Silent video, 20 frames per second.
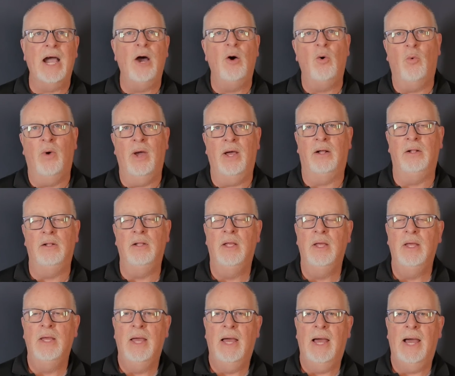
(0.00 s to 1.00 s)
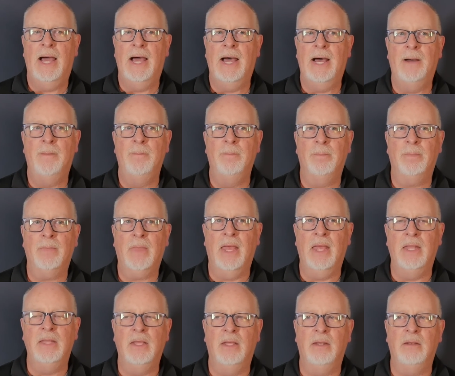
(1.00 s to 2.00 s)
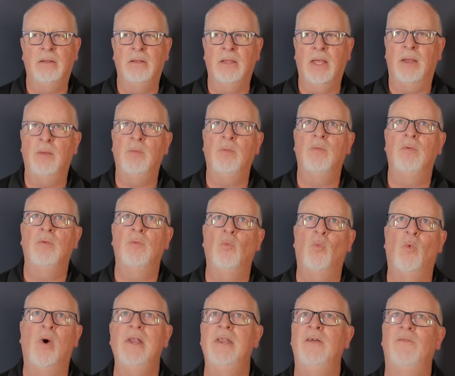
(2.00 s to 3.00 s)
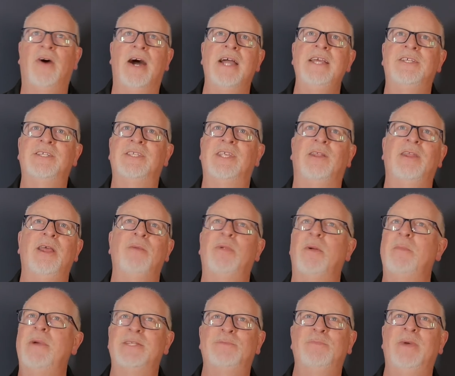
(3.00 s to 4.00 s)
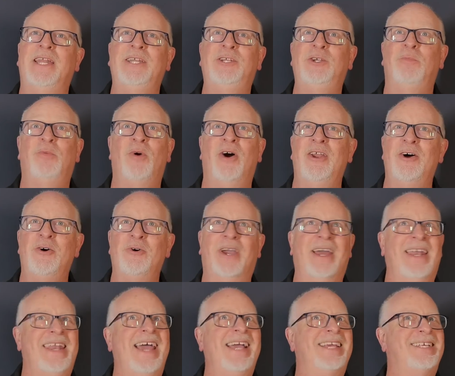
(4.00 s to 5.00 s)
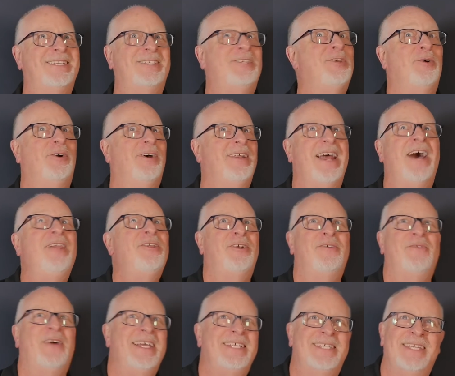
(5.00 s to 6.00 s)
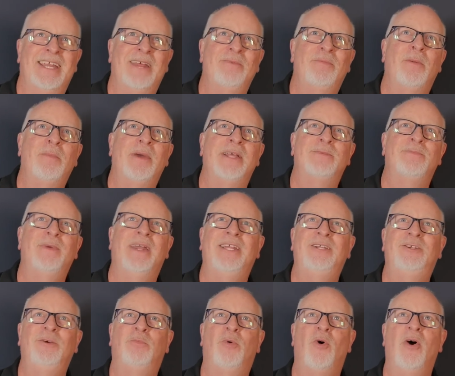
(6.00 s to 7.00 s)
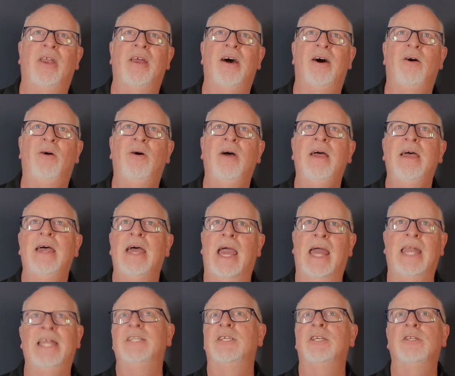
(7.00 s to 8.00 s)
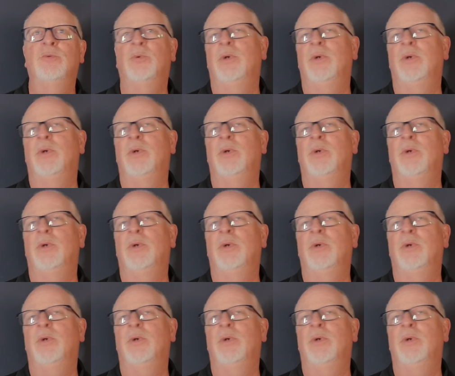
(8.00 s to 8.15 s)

out well um, and that, that one device that implements MIDI 2.0 connects to another device that implements MIDI 2.0 and is as